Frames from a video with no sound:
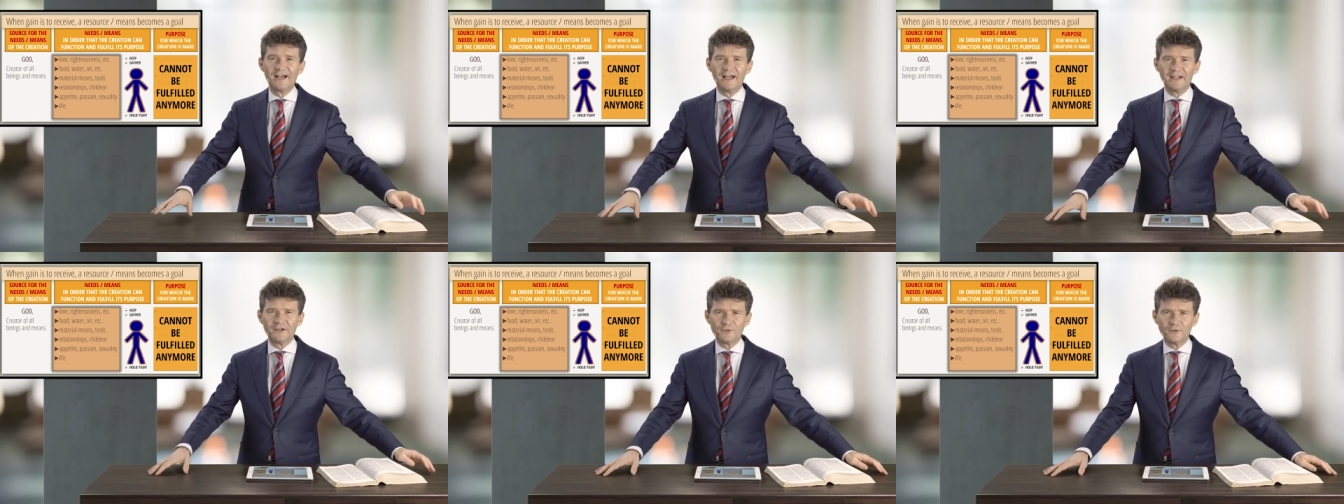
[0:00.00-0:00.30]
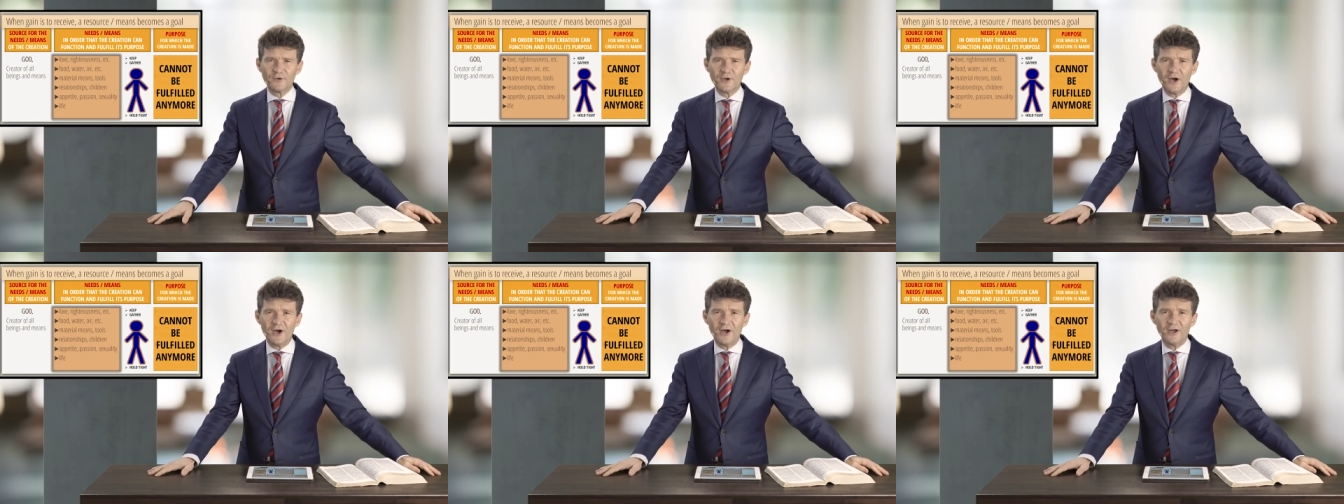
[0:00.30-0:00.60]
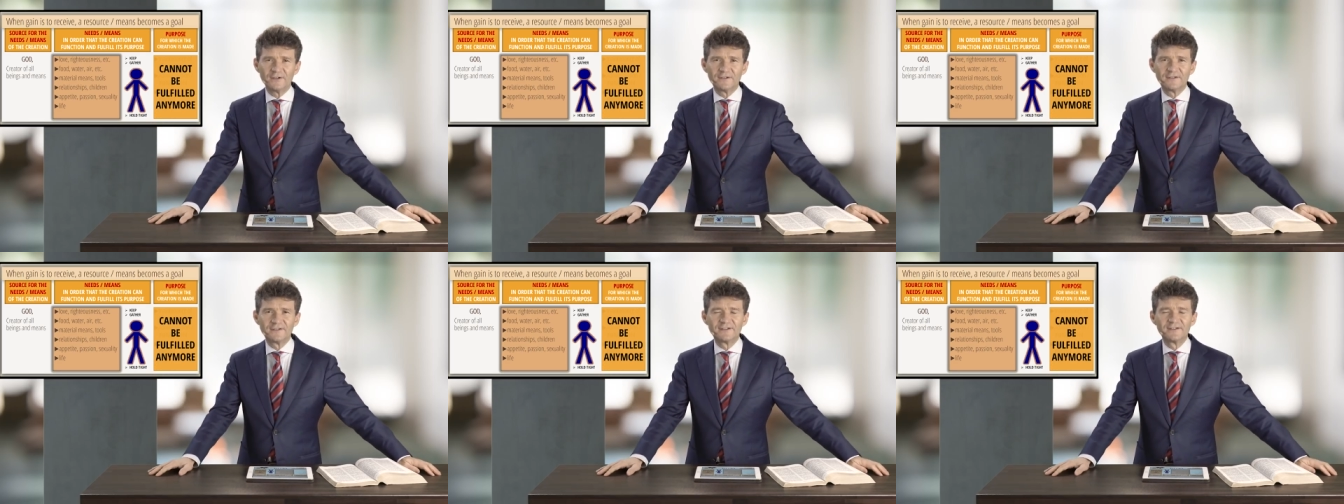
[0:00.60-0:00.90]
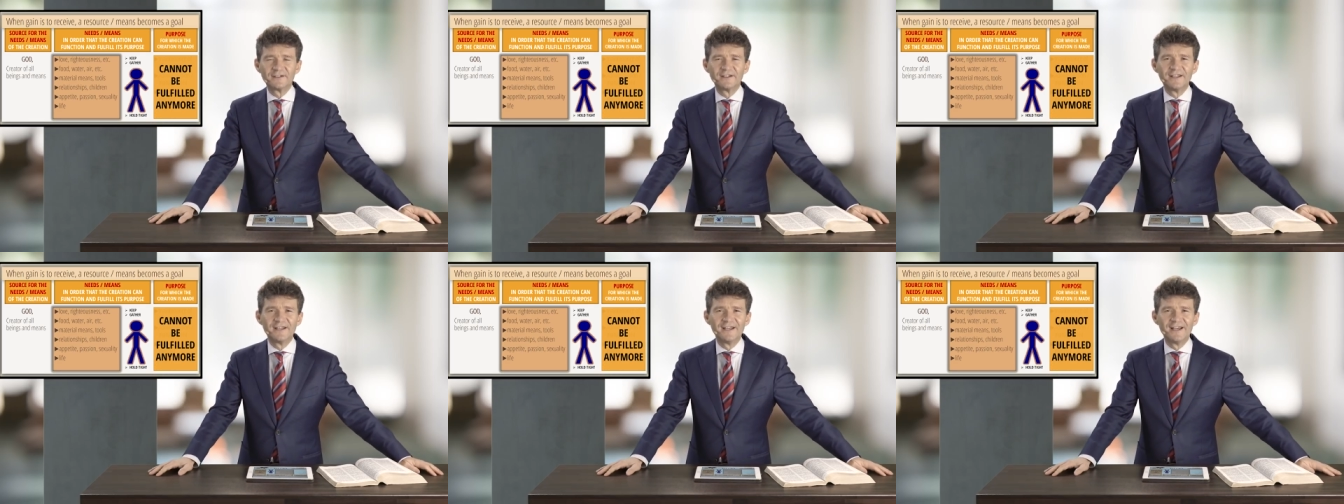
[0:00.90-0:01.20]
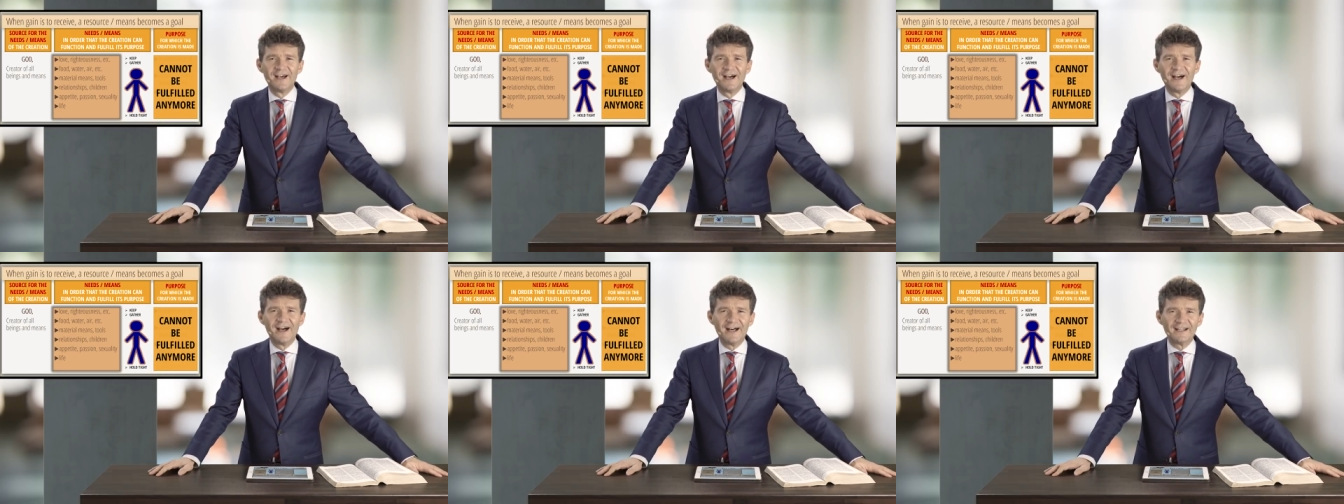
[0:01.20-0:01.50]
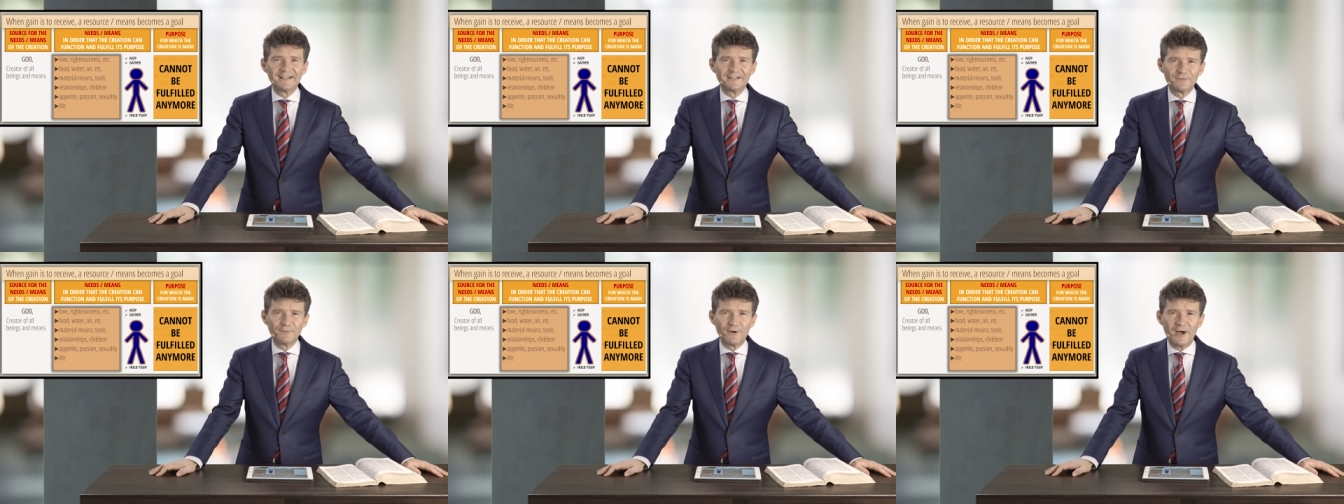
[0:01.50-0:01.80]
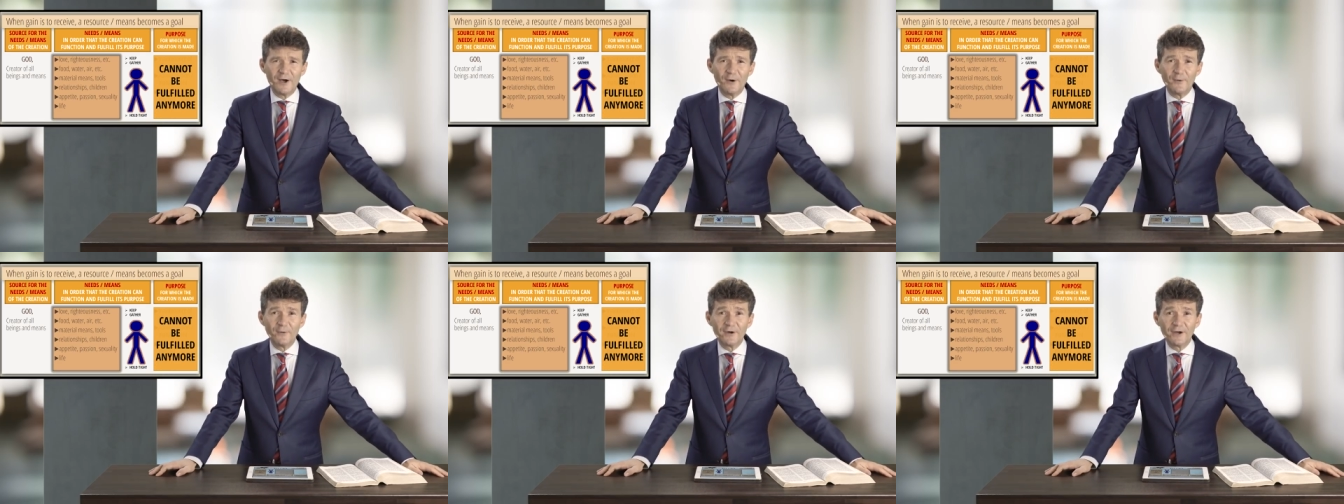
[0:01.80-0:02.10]
unto God, unto
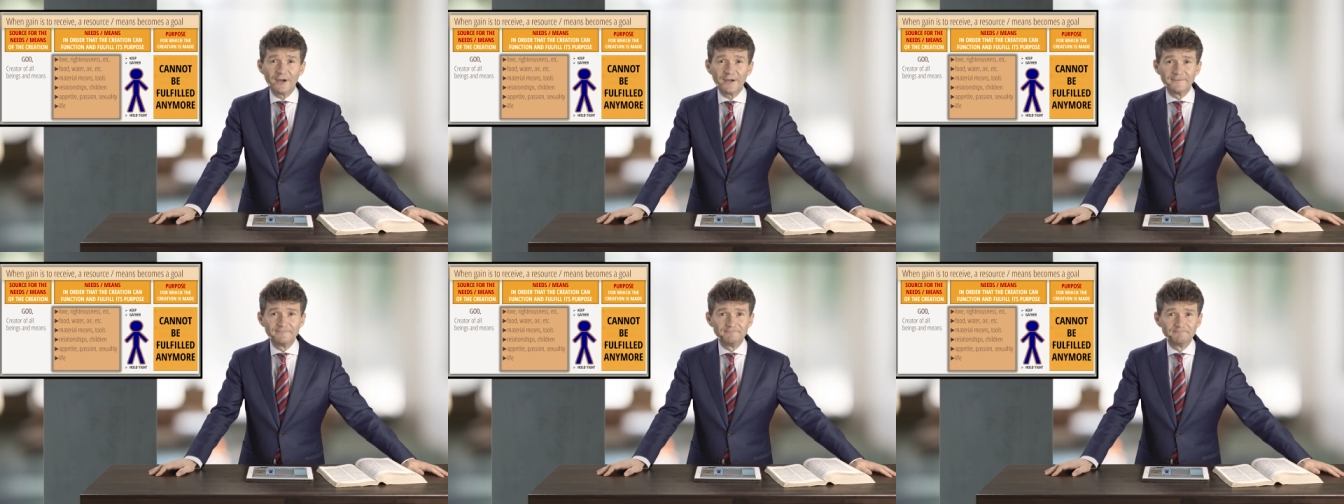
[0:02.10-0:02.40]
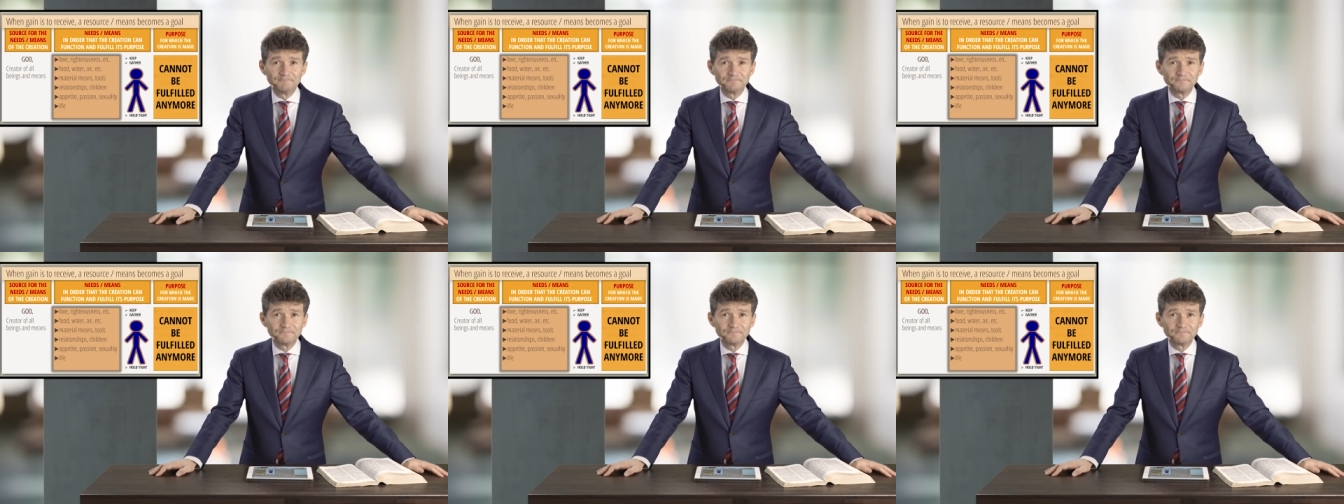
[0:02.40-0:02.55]
our